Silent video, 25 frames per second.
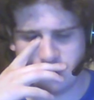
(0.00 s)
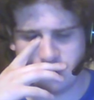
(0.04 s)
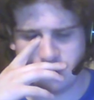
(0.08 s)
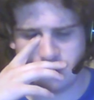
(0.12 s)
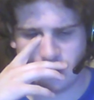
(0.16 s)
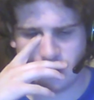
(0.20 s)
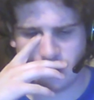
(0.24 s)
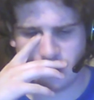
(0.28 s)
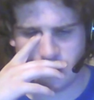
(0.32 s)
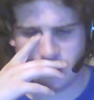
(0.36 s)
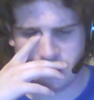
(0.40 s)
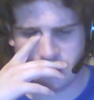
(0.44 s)
I
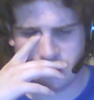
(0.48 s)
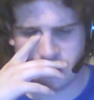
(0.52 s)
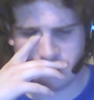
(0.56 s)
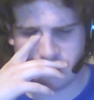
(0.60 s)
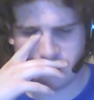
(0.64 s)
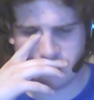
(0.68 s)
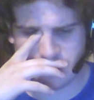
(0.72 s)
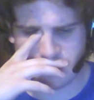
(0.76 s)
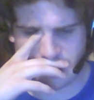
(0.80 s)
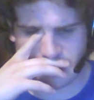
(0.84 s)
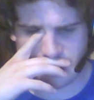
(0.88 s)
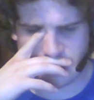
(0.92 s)
wonder
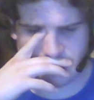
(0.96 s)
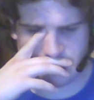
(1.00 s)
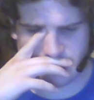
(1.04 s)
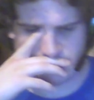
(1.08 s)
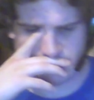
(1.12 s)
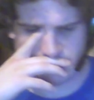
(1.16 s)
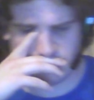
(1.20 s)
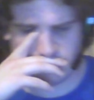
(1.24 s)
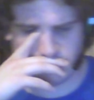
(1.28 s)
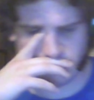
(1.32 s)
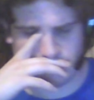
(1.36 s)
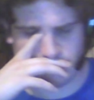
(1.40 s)

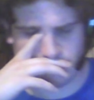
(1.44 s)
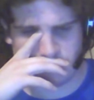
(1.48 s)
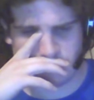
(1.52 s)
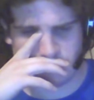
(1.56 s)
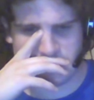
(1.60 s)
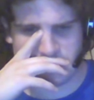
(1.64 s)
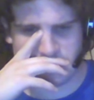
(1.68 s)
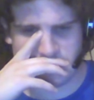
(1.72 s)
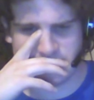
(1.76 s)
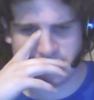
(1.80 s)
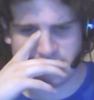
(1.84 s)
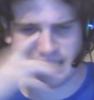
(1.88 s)
if he
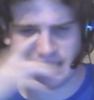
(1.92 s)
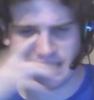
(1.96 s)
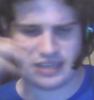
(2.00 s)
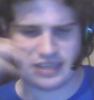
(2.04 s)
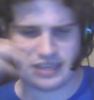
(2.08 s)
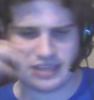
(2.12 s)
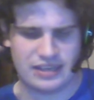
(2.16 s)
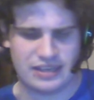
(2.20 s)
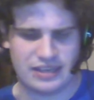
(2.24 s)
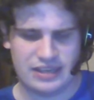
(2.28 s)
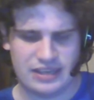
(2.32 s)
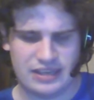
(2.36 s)
means, like,
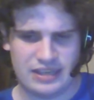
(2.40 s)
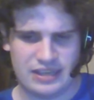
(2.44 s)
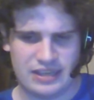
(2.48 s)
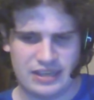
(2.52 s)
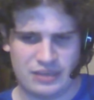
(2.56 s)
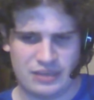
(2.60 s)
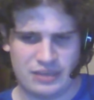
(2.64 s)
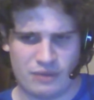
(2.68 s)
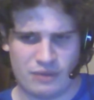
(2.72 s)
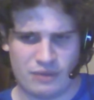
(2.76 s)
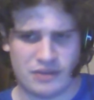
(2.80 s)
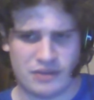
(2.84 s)

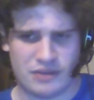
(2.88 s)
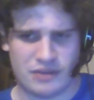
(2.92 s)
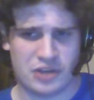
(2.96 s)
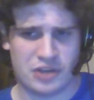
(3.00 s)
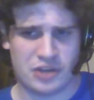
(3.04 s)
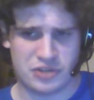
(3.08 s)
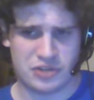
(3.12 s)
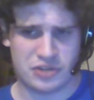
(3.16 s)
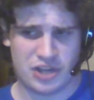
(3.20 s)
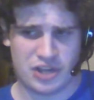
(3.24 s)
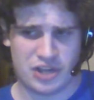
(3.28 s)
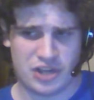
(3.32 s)
you have
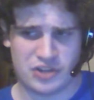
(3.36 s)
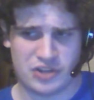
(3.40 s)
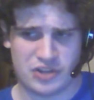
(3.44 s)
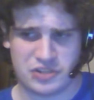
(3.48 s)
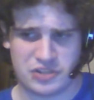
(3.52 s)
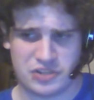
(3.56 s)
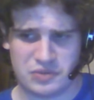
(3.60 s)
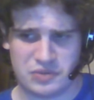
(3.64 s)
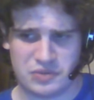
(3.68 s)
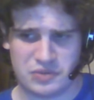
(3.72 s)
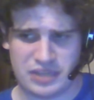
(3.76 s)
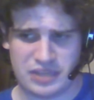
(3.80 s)
$100,
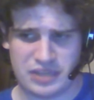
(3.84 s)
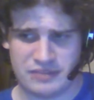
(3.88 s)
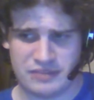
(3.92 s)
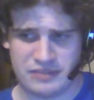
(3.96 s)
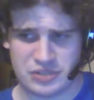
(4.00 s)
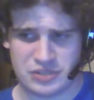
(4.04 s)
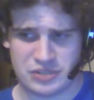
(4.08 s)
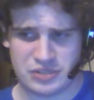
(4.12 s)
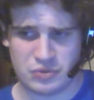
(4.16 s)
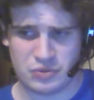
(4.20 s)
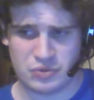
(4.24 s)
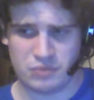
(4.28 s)
you can give it
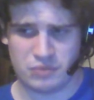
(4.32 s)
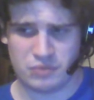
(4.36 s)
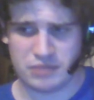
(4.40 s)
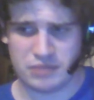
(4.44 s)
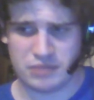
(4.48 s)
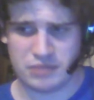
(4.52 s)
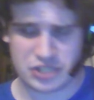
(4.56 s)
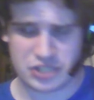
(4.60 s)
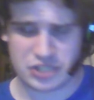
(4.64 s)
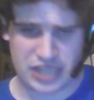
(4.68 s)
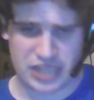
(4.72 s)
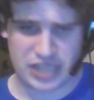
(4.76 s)
to a
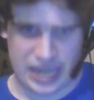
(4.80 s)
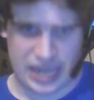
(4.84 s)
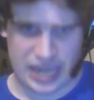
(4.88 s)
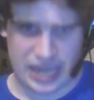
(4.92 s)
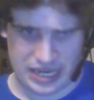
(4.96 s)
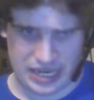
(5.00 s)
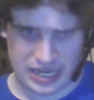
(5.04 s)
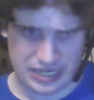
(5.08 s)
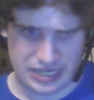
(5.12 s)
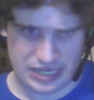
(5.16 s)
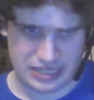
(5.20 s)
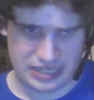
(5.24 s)
bunch of
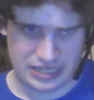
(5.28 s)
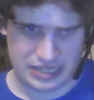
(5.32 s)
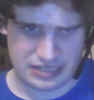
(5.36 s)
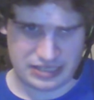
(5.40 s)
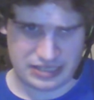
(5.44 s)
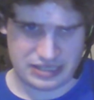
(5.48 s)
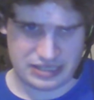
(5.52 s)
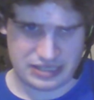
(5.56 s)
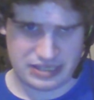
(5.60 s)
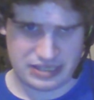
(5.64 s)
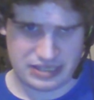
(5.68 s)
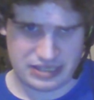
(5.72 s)

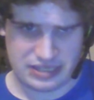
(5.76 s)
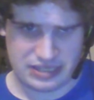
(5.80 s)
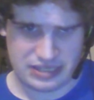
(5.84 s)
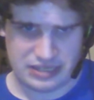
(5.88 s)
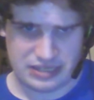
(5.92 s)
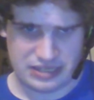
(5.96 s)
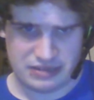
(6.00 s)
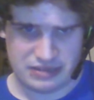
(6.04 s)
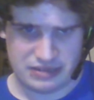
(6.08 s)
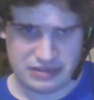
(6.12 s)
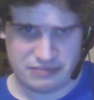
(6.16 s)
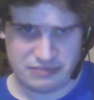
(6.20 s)
candidates,
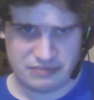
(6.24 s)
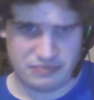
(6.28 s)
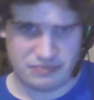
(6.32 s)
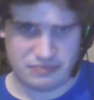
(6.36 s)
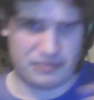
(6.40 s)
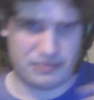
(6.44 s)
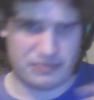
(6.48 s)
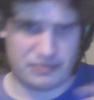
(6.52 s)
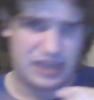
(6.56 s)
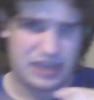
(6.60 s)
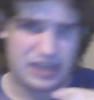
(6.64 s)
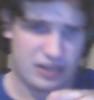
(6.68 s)

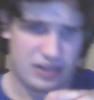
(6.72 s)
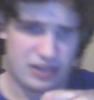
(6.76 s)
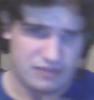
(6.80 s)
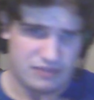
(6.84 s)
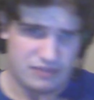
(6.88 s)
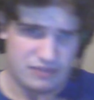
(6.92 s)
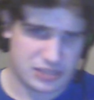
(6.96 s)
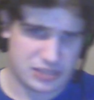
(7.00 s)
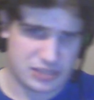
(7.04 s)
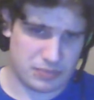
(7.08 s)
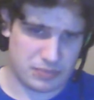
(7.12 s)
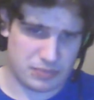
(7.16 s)
and you have
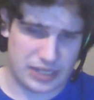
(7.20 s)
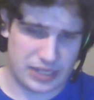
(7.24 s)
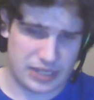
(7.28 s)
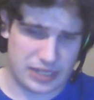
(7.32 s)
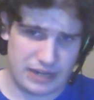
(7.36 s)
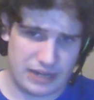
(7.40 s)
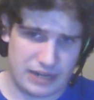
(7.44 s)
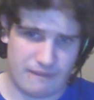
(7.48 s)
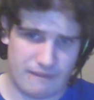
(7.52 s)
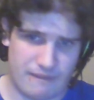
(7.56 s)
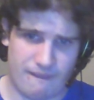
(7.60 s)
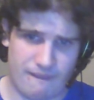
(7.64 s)
to split
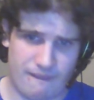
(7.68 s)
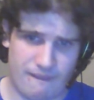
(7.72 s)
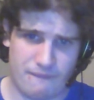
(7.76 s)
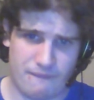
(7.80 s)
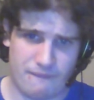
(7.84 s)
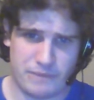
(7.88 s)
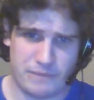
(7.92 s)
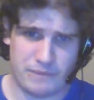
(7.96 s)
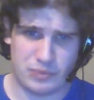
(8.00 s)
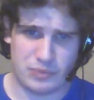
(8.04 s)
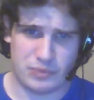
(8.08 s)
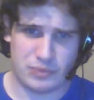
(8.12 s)
it
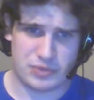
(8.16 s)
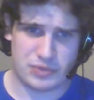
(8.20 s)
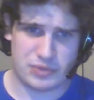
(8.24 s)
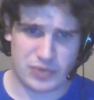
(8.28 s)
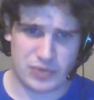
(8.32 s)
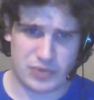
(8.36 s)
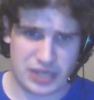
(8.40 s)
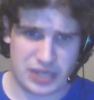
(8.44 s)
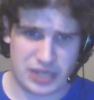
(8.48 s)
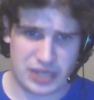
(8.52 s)
between the